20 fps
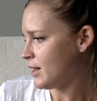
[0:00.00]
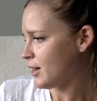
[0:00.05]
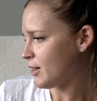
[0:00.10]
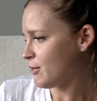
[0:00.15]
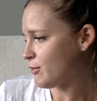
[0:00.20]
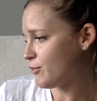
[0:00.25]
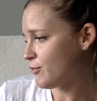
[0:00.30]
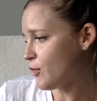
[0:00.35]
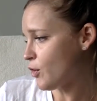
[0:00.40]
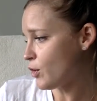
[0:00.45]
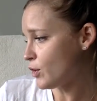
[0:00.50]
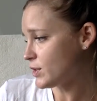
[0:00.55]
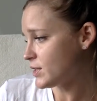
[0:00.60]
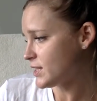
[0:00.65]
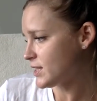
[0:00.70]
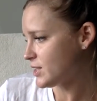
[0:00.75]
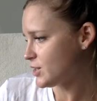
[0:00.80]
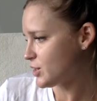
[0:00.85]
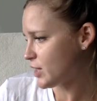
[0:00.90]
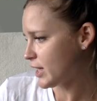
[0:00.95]
The
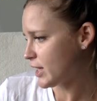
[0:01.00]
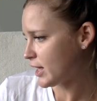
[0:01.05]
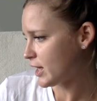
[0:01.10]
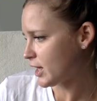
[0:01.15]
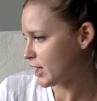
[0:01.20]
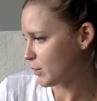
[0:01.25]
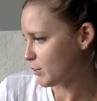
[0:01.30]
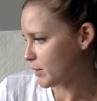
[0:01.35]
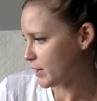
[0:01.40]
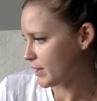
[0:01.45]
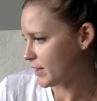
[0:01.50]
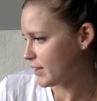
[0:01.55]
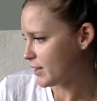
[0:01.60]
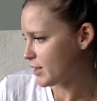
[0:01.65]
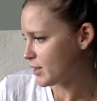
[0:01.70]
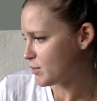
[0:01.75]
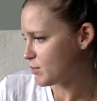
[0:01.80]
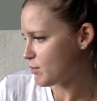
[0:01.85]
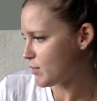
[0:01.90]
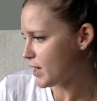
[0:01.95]
foxy gentleman
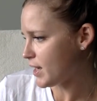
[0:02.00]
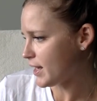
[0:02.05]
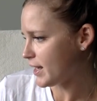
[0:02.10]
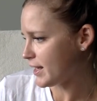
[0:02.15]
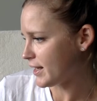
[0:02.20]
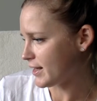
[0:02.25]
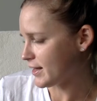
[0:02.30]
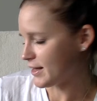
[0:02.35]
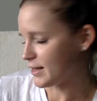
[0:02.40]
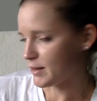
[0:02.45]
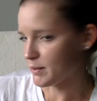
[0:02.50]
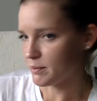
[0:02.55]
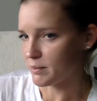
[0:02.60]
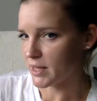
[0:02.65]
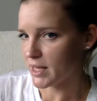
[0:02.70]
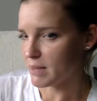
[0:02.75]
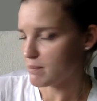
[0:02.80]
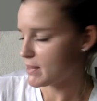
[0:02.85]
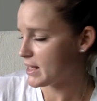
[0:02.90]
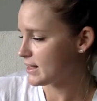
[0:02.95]
admired them
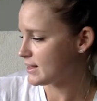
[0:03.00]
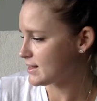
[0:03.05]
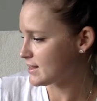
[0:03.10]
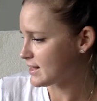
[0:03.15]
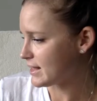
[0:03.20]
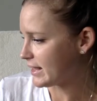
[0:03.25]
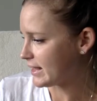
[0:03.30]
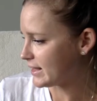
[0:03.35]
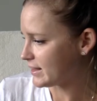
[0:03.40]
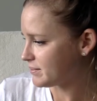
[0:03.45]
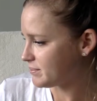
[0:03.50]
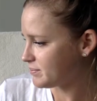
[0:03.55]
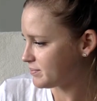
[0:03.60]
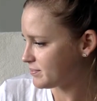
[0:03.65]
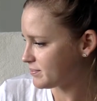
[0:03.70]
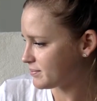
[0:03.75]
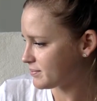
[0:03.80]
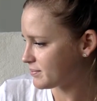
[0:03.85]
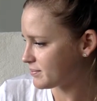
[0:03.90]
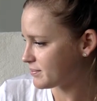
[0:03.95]
immensely.
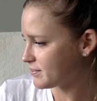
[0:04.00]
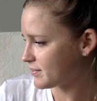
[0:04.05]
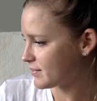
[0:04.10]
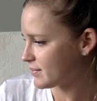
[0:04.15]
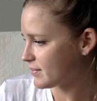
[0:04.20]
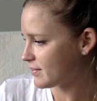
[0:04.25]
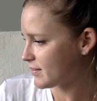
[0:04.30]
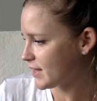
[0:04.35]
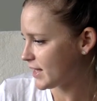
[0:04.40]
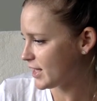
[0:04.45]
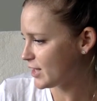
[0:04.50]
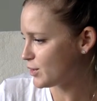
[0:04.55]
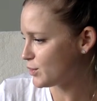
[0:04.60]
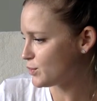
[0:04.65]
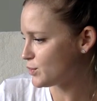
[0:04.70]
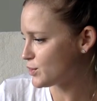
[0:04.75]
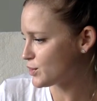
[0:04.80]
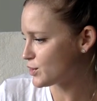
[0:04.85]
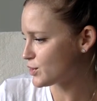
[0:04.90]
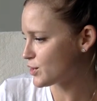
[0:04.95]
He
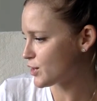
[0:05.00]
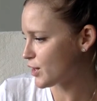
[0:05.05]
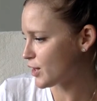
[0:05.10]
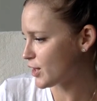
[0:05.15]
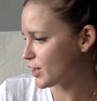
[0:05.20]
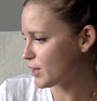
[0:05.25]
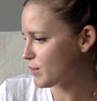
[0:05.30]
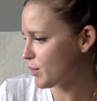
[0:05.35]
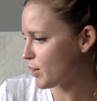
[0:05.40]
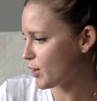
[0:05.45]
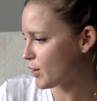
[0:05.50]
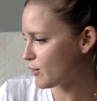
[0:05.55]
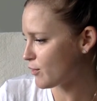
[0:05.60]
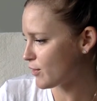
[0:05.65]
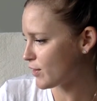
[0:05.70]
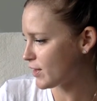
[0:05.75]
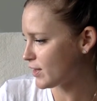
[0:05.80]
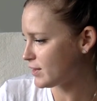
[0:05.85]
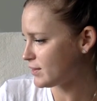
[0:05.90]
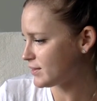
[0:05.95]
used to turn them
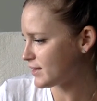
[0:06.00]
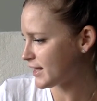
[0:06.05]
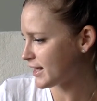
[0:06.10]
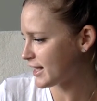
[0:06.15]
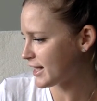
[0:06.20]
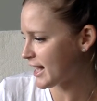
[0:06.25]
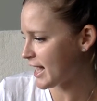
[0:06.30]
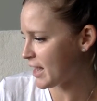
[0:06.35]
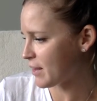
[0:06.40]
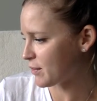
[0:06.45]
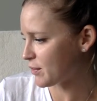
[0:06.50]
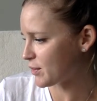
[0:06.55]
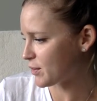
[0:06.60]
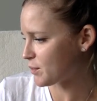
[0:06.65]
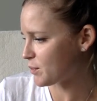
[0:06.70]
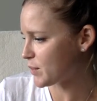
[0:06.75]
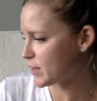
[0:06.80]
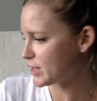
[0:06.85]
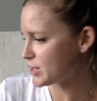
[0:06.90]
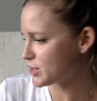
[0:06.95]
over and count
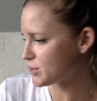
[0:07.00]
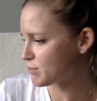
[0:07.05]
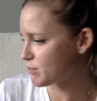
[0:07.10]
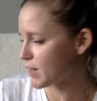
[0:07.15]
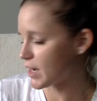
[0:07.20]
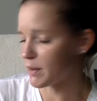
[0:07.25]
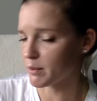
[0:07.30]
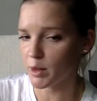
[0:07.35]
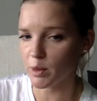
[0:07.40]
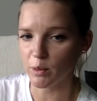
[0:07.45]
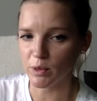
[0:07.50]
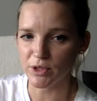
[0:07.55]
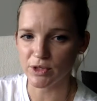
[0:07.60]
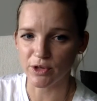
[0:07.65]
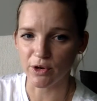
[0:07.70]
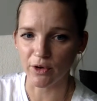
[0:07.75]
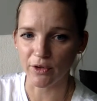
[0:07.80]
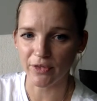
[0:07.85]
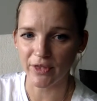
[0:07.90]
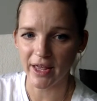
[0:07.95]
them when Jemima was
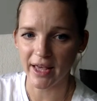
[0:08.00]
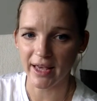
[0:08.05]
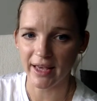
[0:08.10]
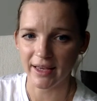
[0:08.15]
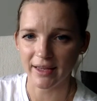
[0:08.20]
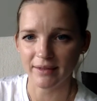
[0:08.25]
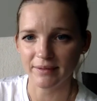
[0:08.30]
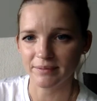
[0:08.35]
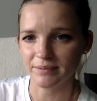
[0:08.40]
not there.